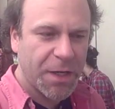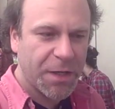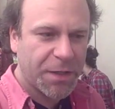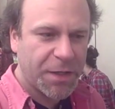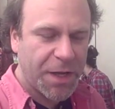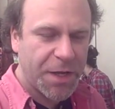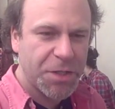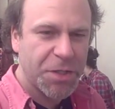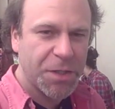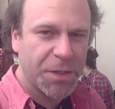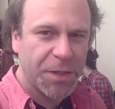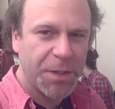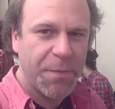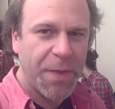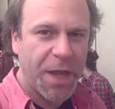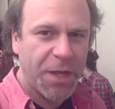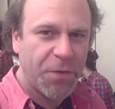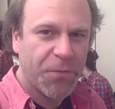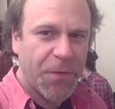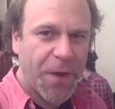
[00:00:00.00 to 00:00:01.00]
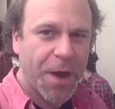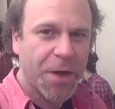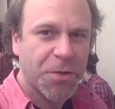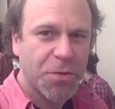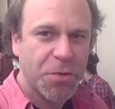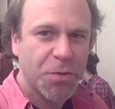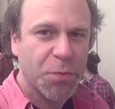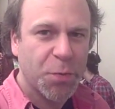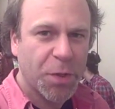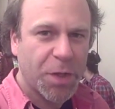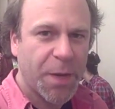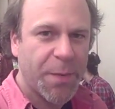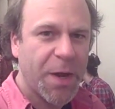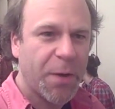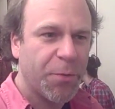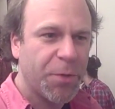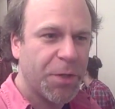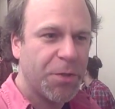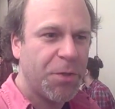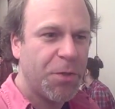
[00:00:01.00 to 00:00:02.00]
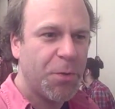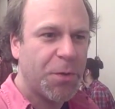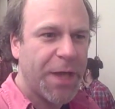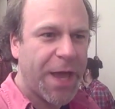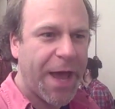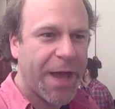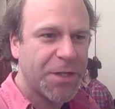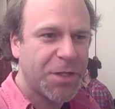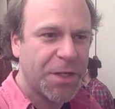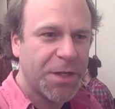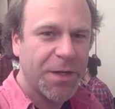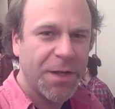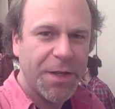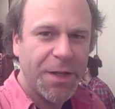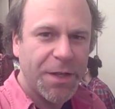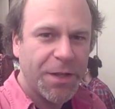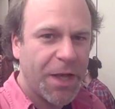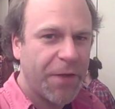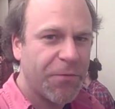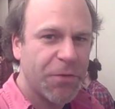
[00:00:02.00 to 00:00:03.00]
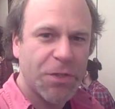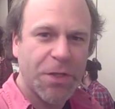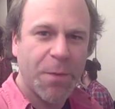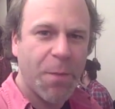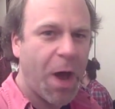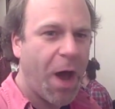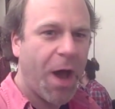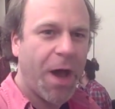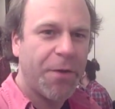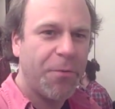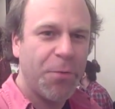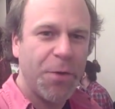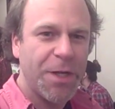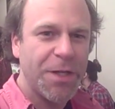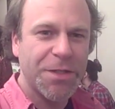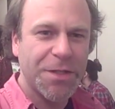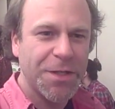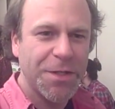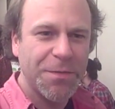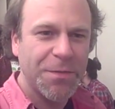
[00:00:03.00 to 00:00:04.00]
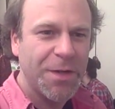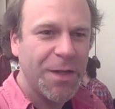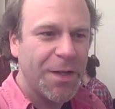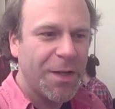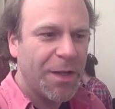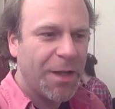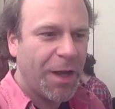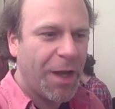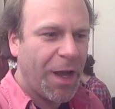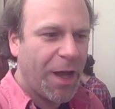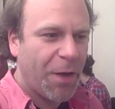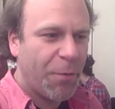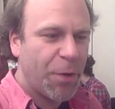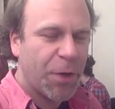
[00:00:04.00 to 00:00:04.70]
Occasionally, manufacturers will come out with a new gadget that, for some odd reason, uh,